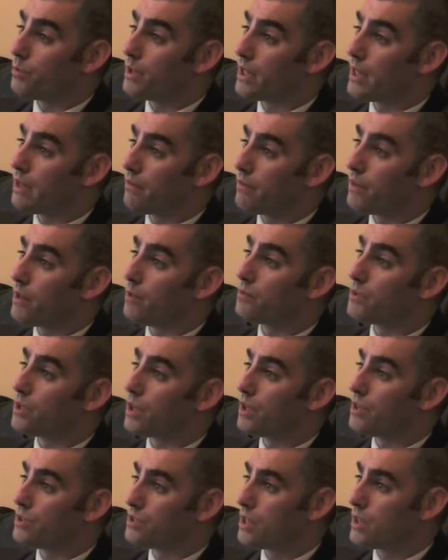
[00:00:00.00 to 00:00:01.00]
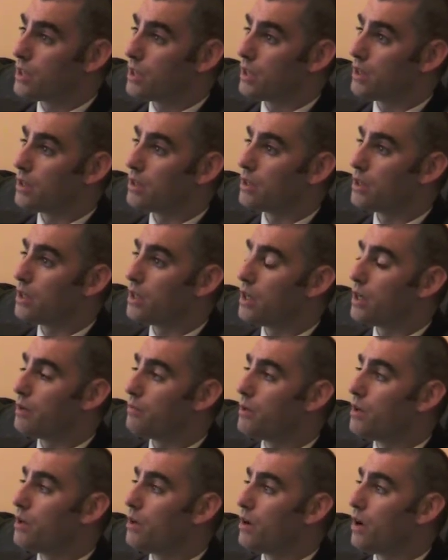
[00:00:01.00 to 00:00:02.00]
be given them to consider.
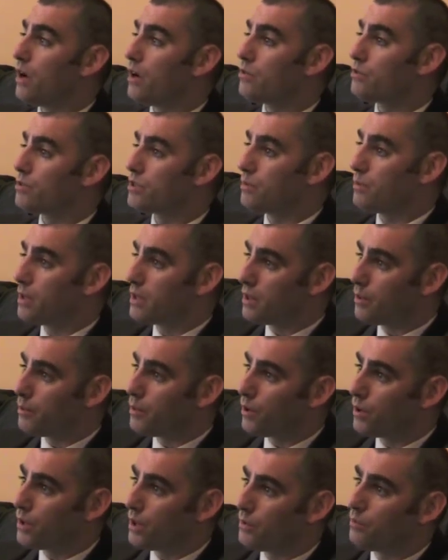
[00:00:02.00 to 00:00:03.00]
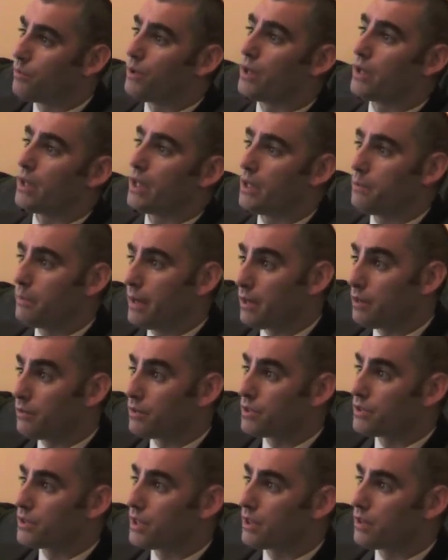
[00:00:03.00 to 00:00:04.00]
I also made the point in my email
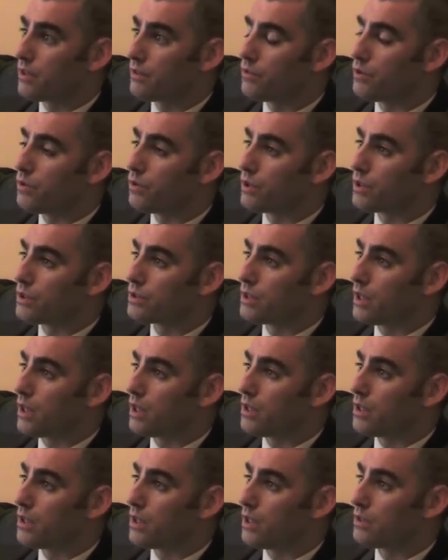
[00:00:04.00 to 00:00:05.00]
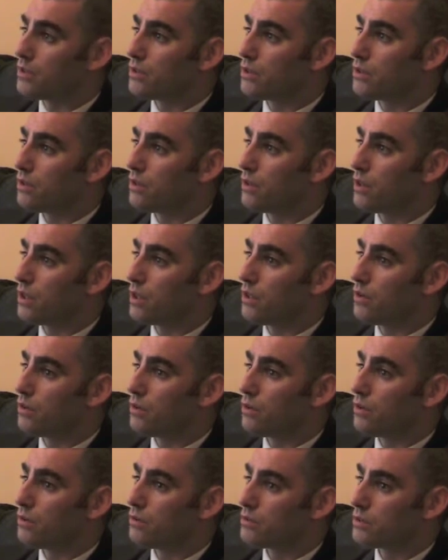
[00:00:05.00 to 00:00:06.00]
on the 6th of August that the
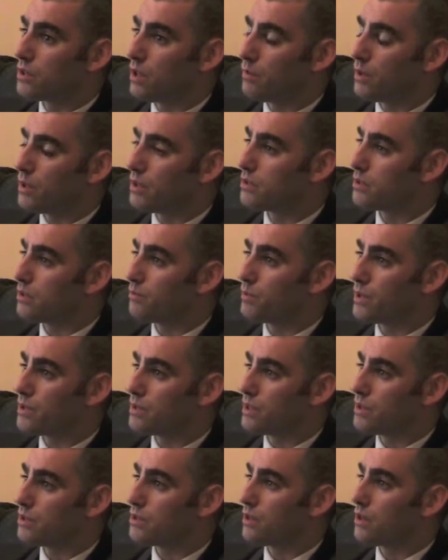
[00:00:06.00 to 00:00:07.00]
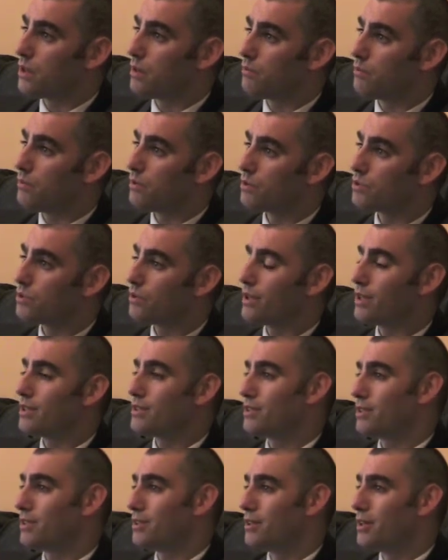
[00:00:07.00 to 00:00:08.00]
summer is a busy time. I
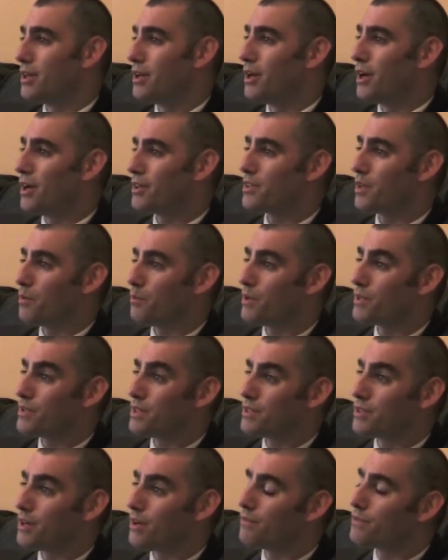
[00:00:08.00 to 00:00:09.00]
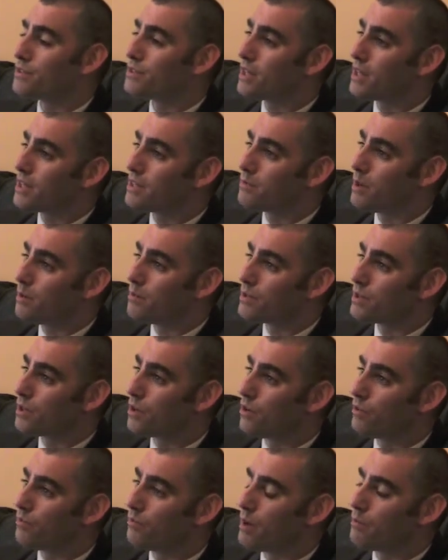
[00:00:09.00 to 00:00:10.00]
say a busy time for States members. A
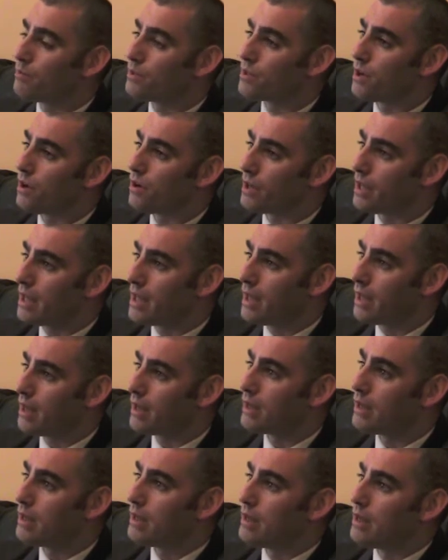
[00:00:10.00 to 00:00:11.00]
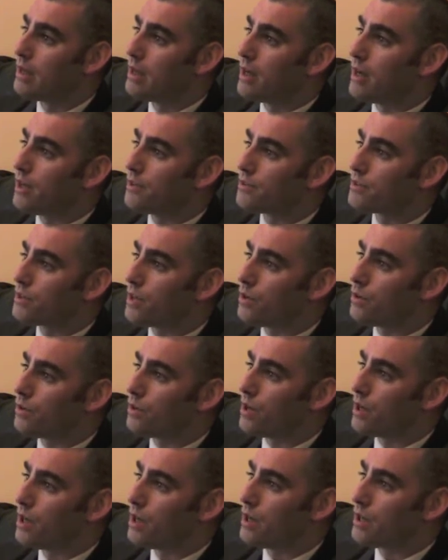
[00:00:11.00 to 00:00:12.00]
lot of members aren't here, and so
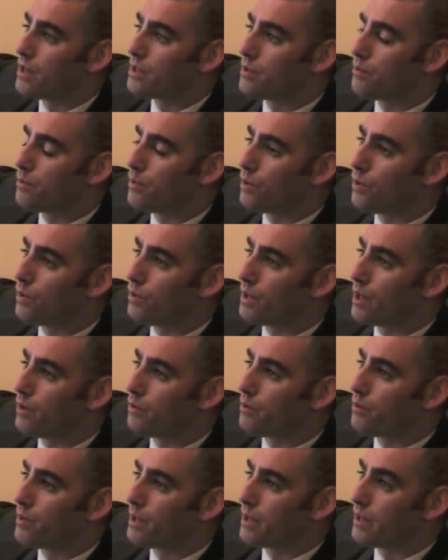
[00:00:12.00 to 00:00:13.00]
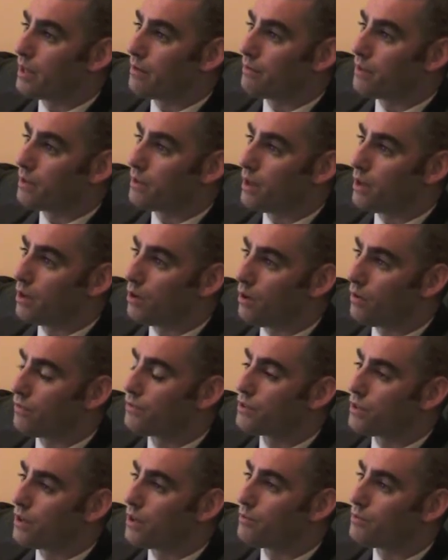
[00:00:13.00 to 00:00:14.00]
it's important that we be given a lot
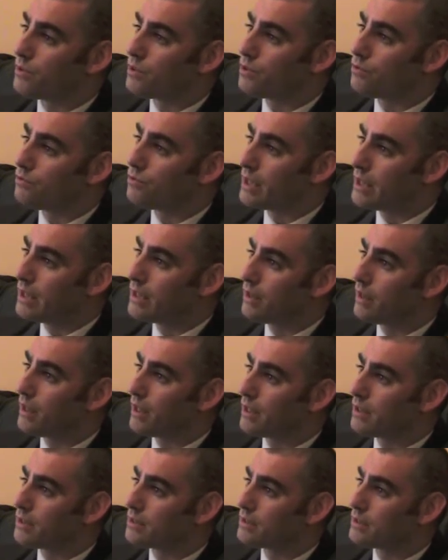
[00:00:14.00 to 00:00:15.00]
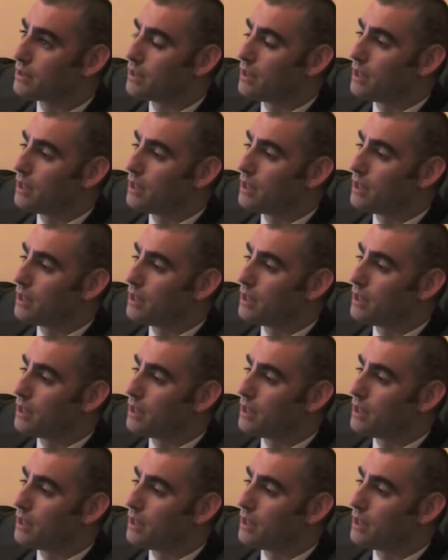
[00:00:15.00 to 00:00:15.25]
of time to read things